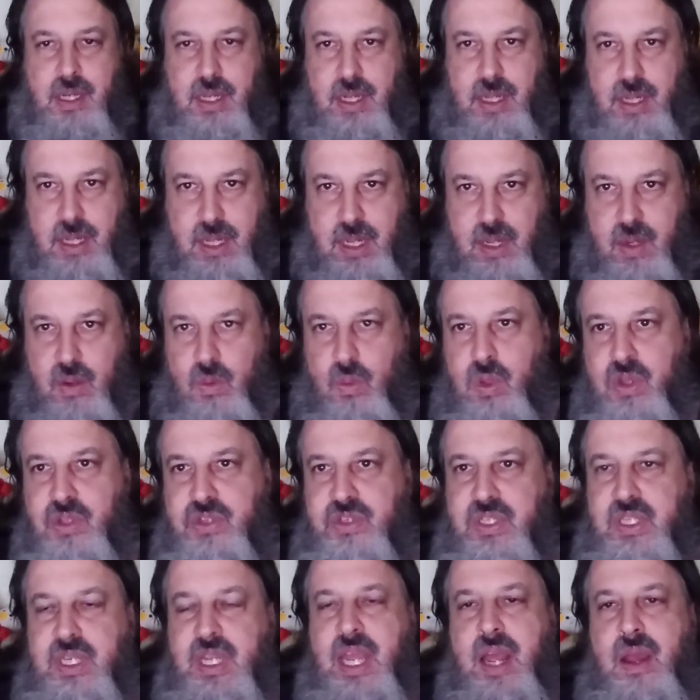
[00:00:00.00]
we'll
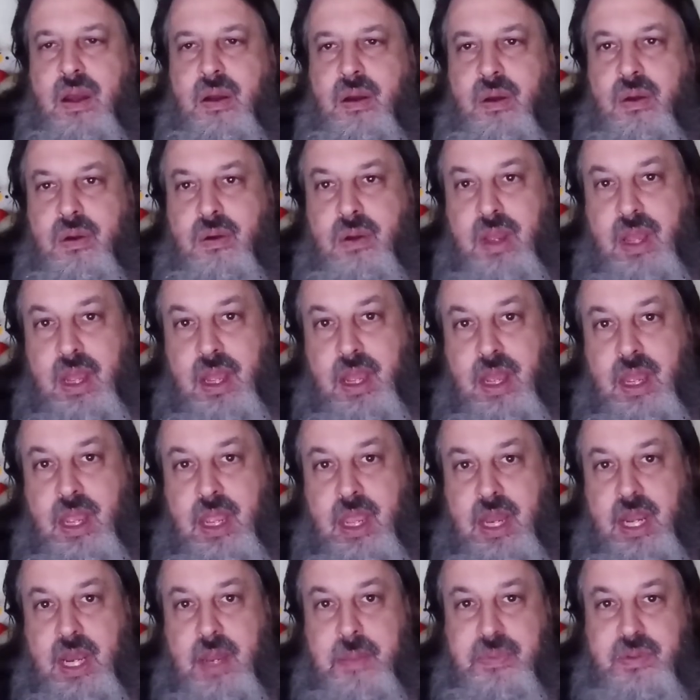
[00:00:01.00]
see how
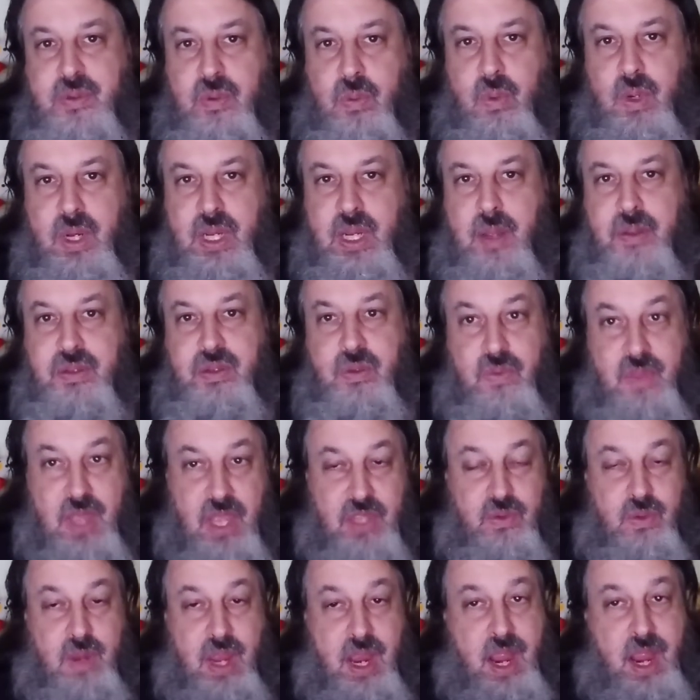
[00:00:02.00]
it ends up working out. So
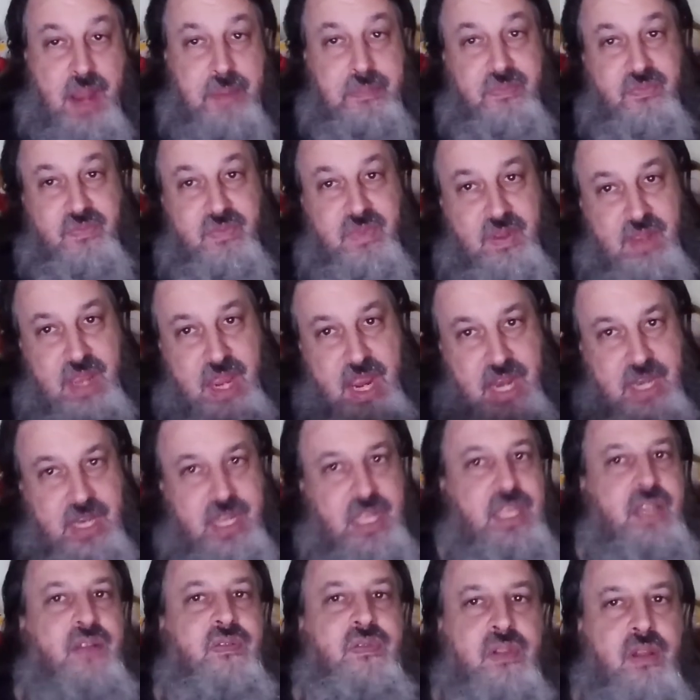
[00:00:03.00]
that's why I'm
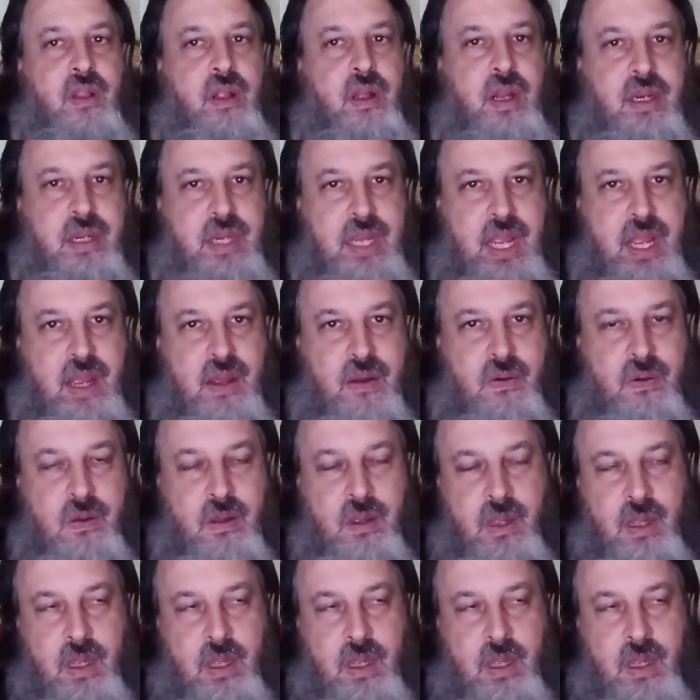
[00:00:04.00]
ending the vlog now.